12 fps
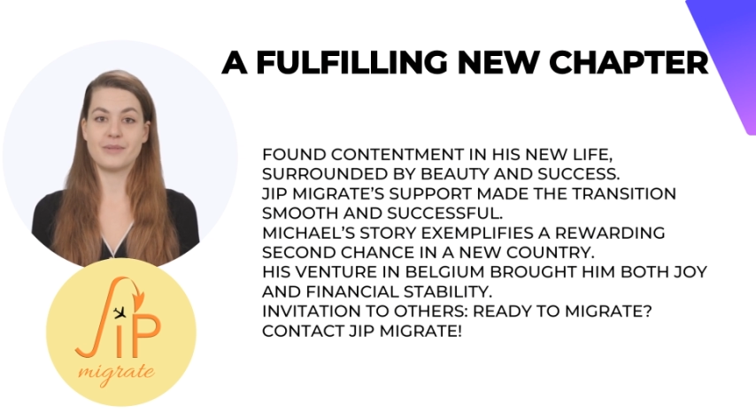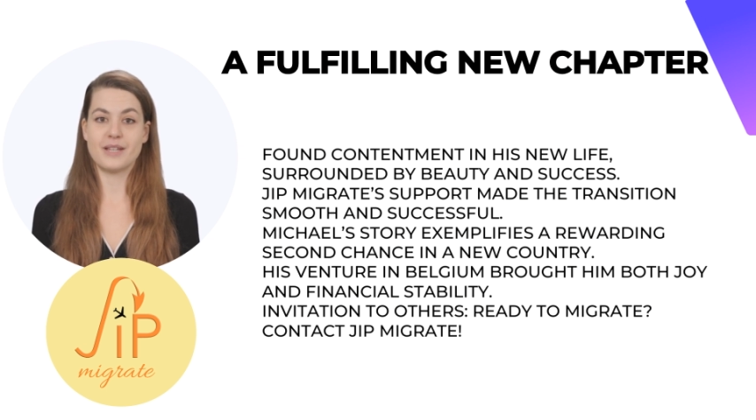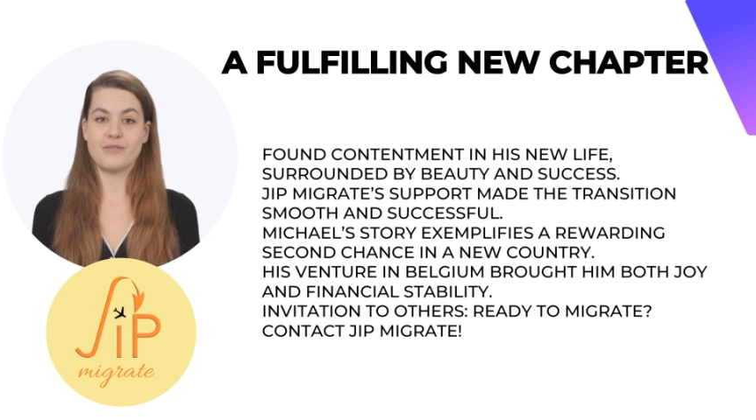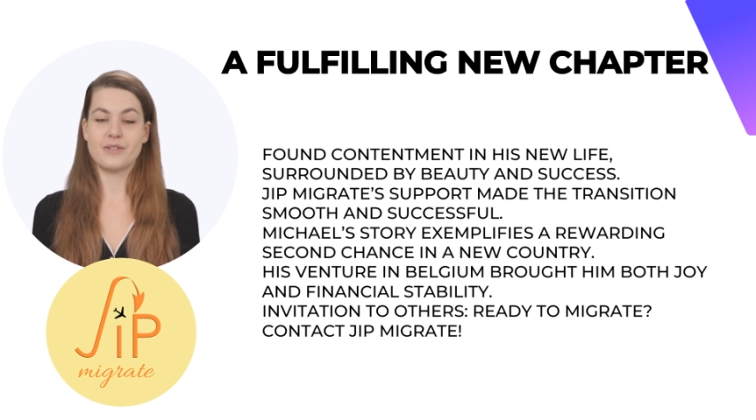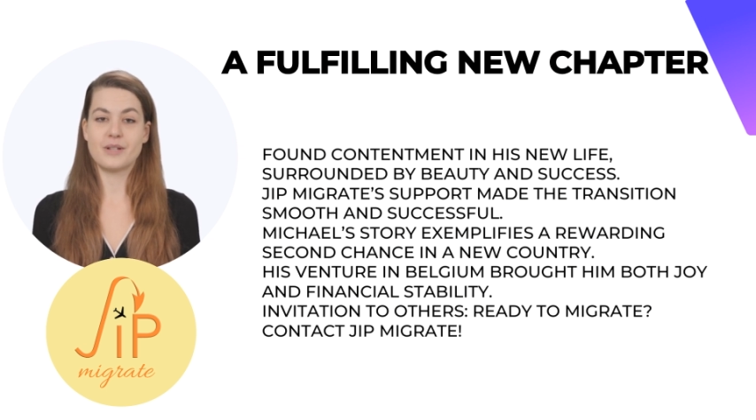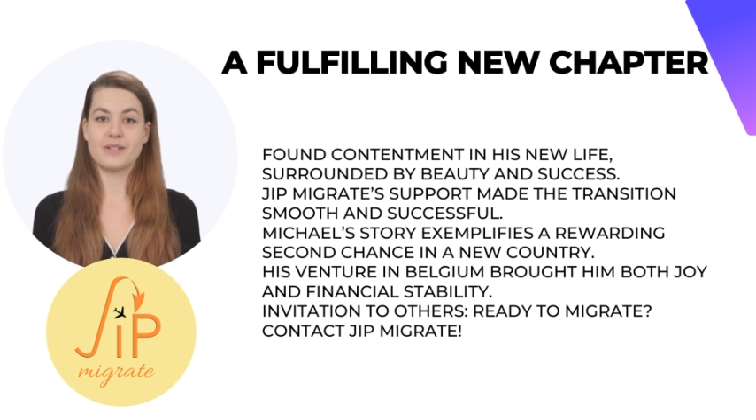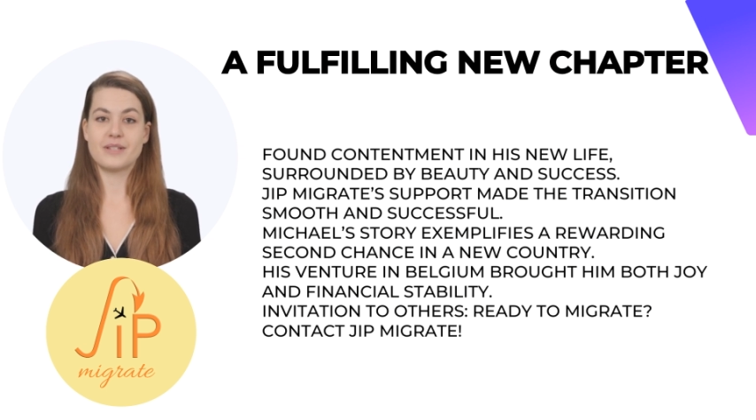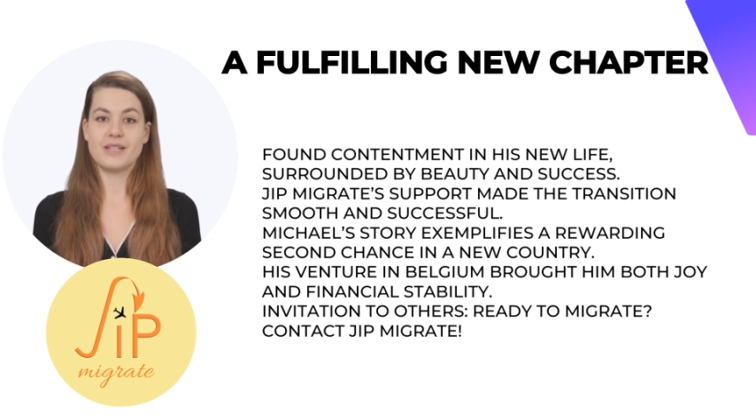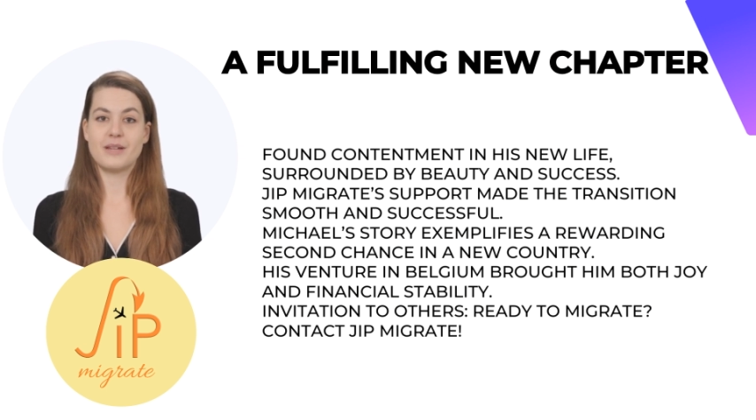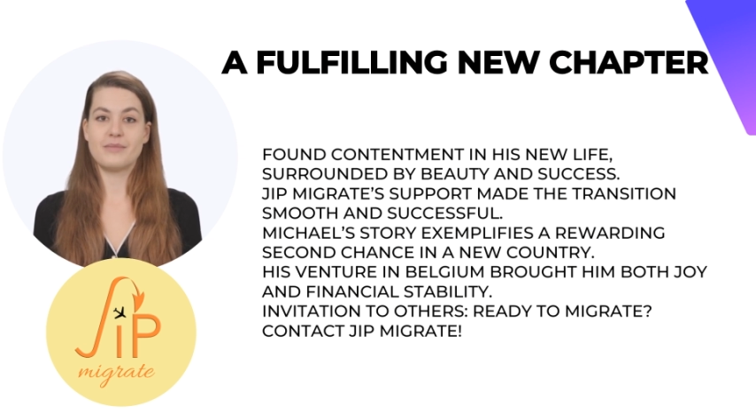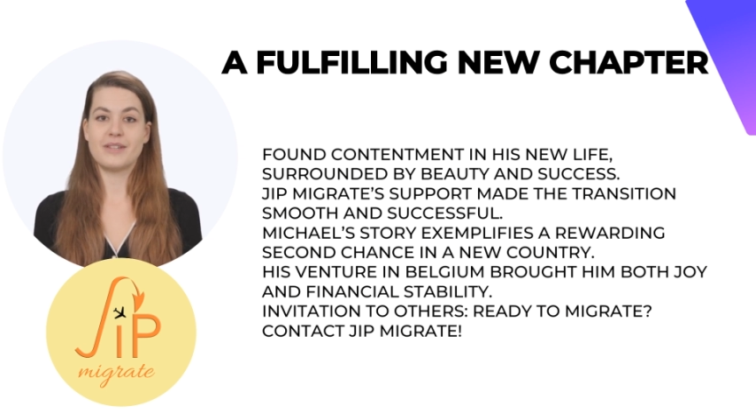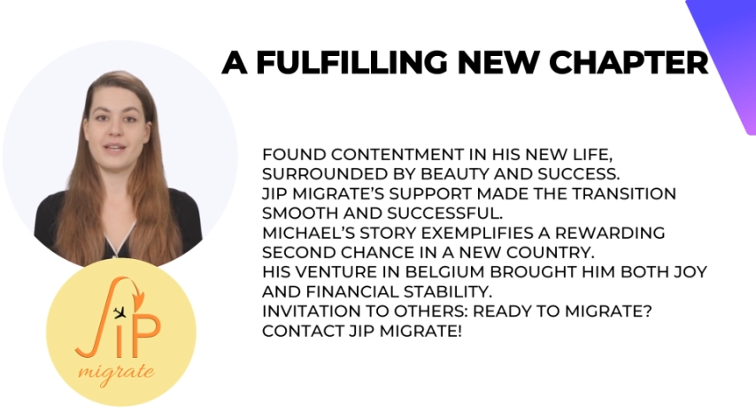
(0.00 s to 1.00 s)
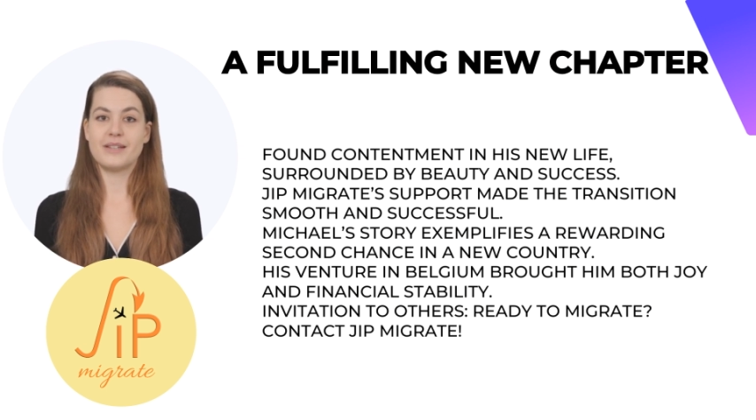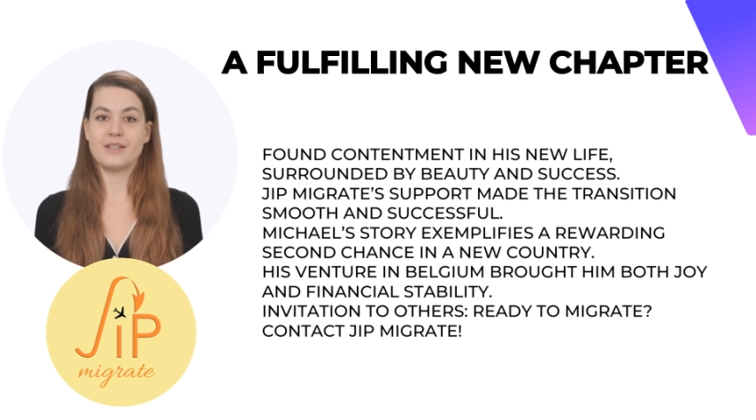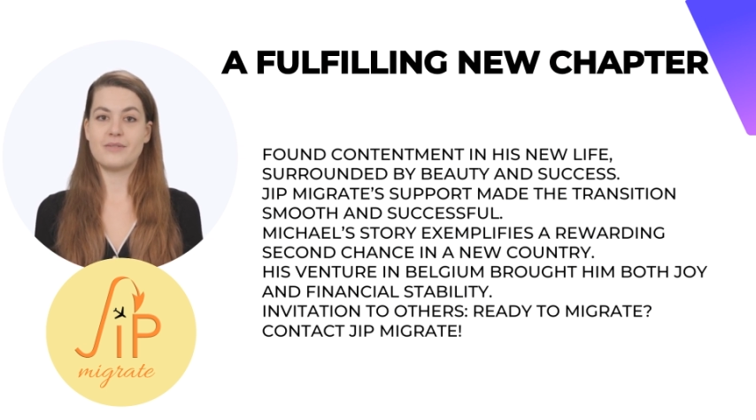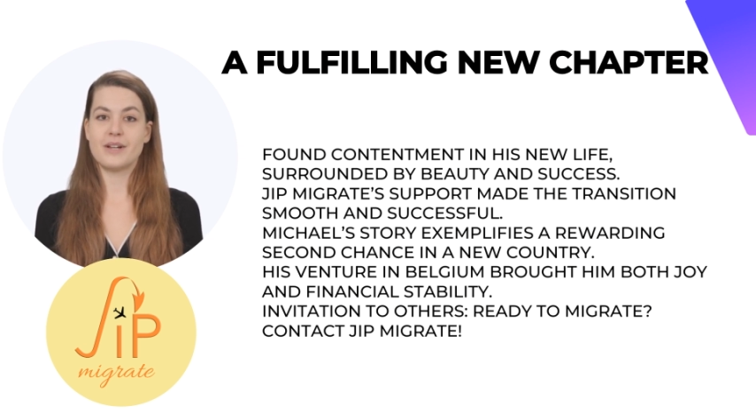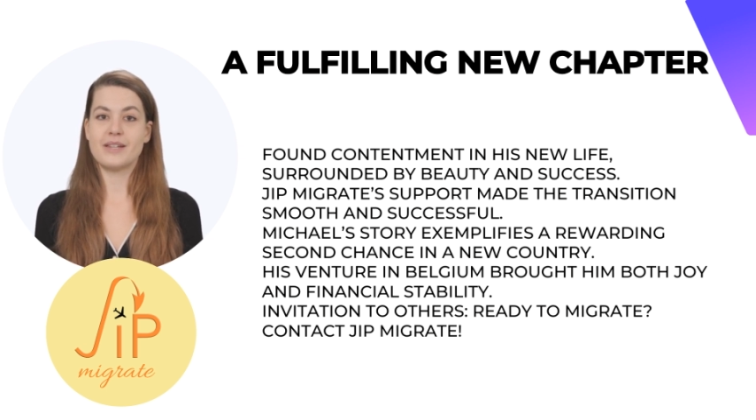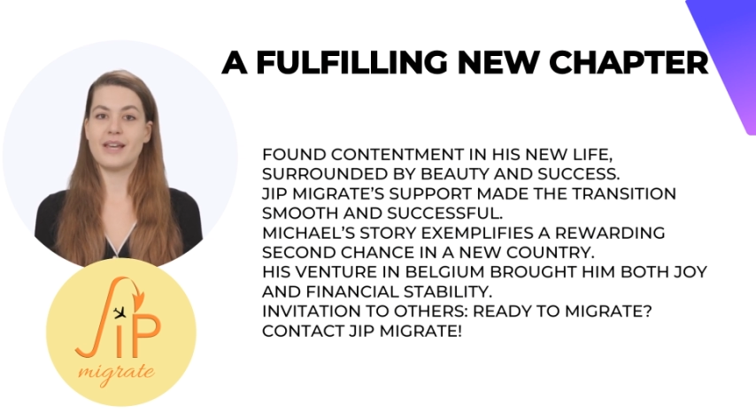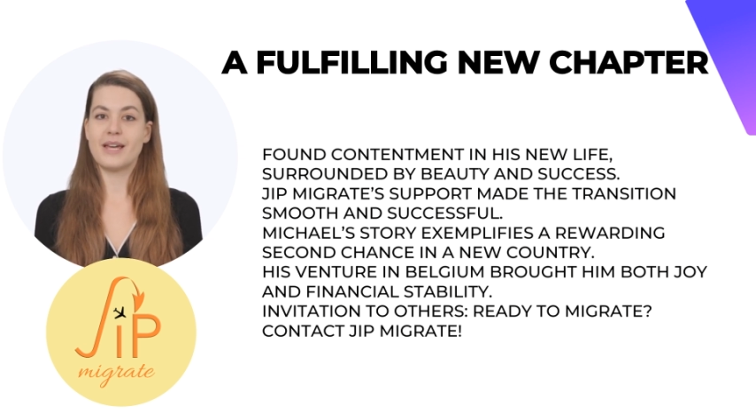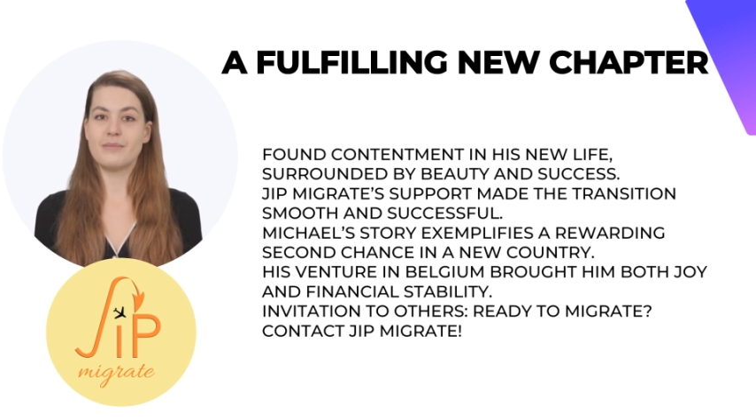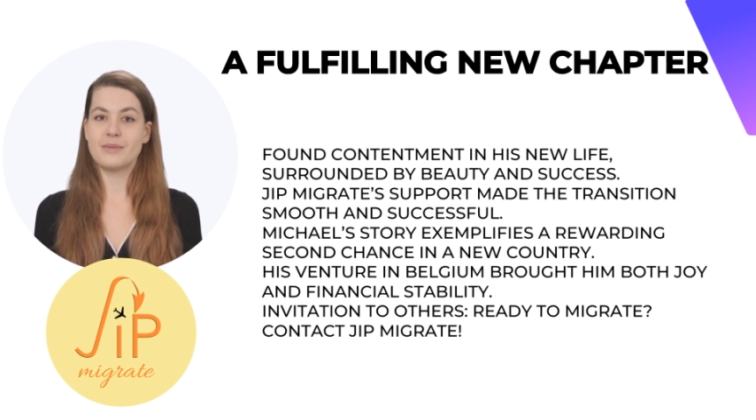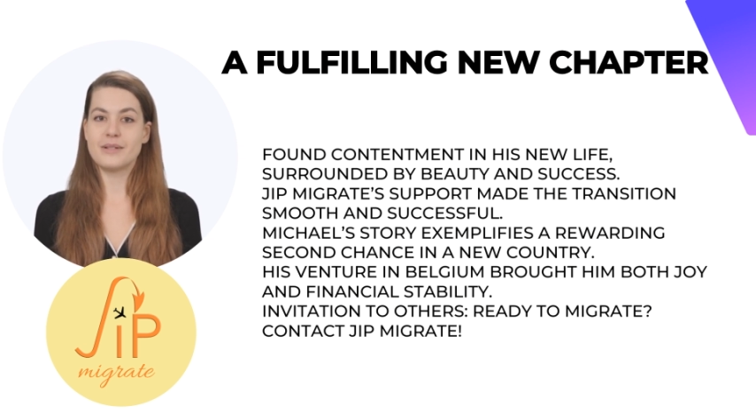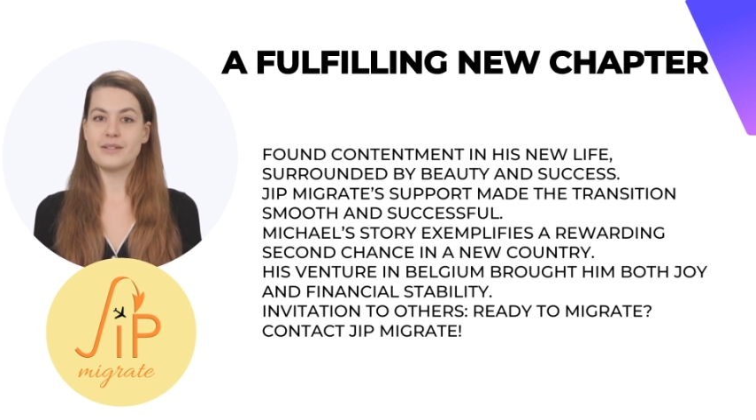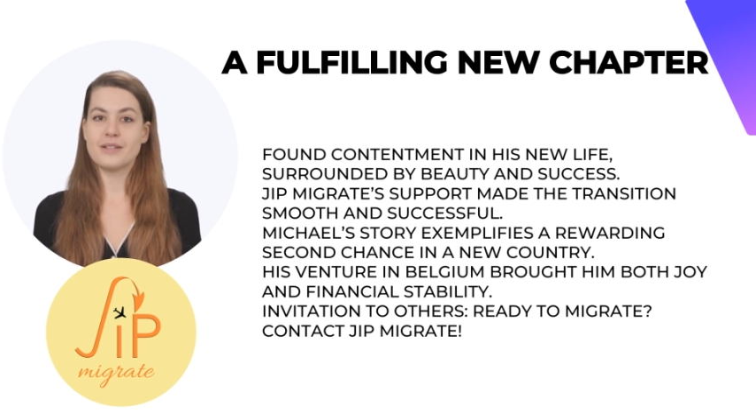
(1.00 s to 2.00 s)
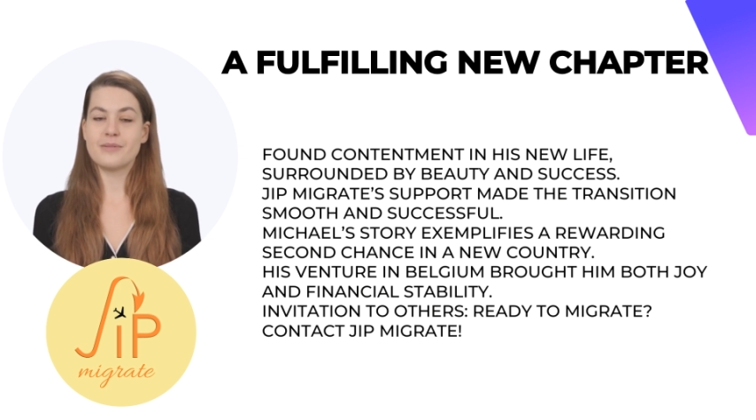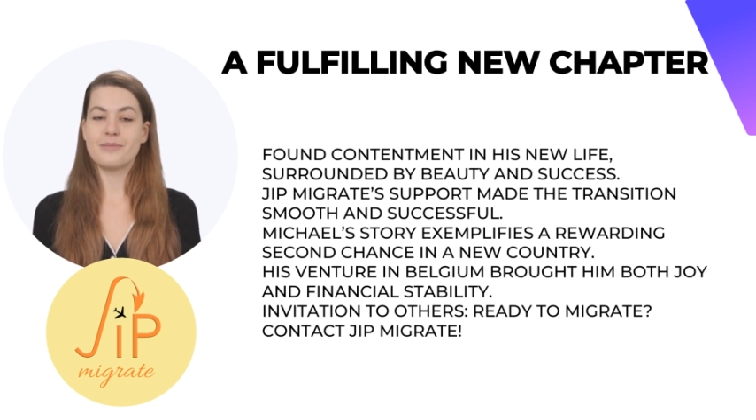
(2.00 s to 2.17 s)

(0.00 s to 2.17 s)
he feels a deep sense of contentment,